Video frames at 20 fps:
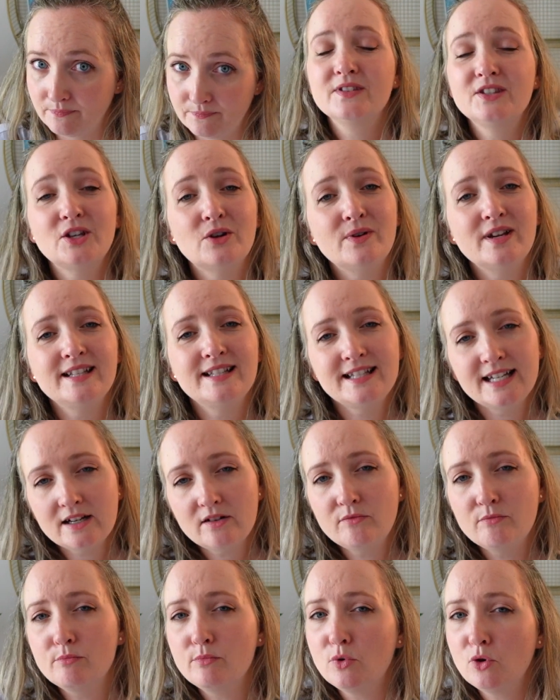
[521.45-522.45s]
So instead
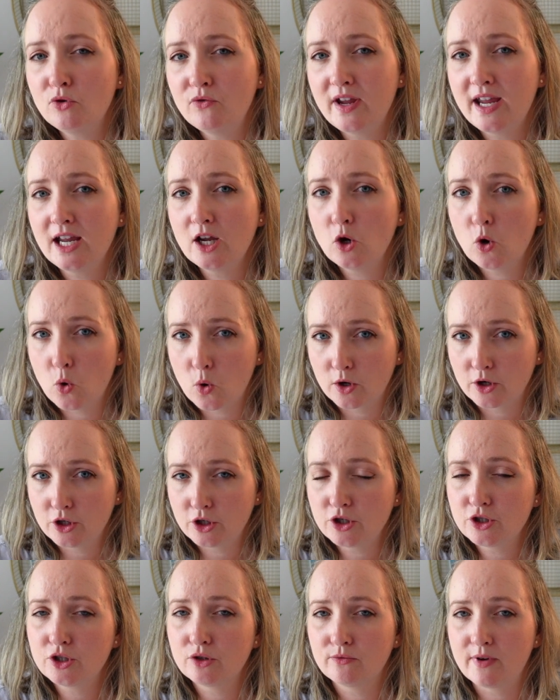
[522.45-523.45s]
of moving
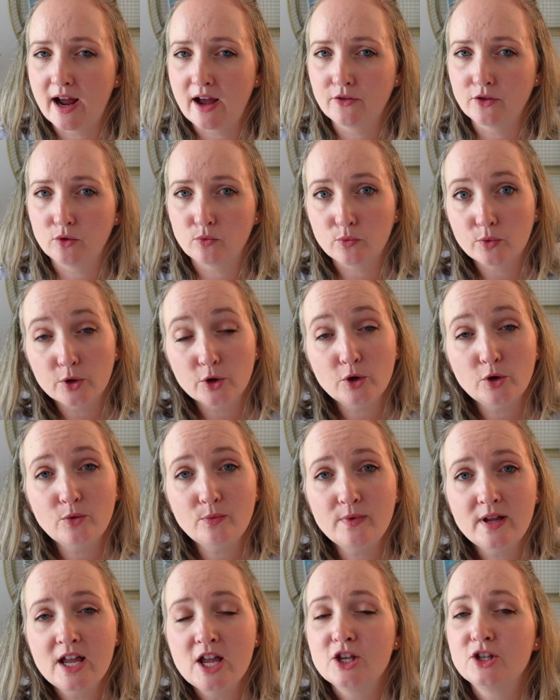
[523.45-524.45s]
corners around the room,
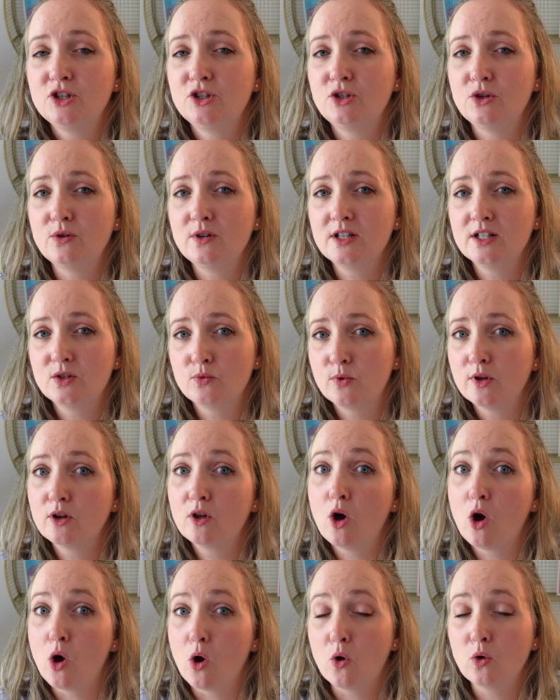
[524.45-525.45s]
students will
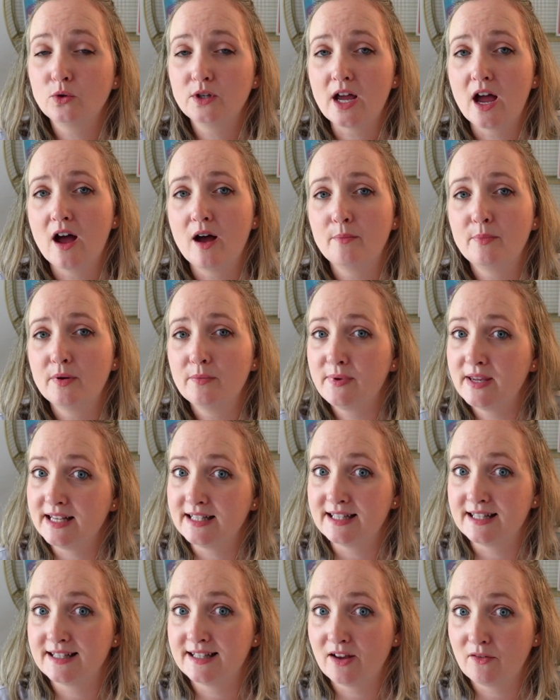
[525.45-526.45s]
hold up
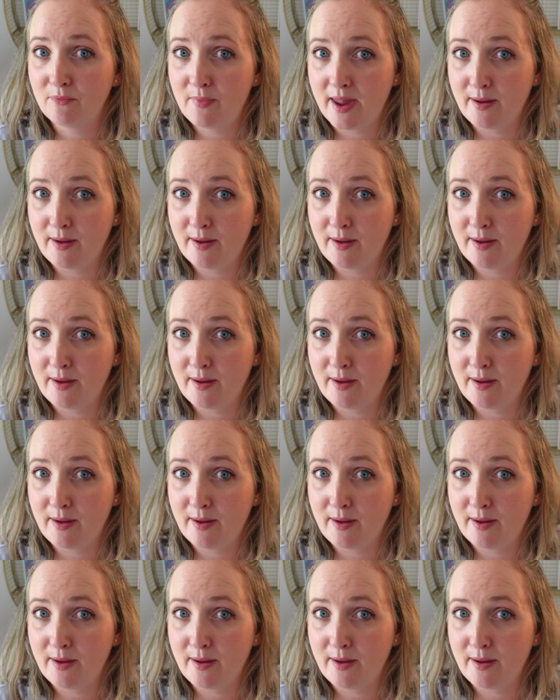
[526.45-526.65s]
pieces of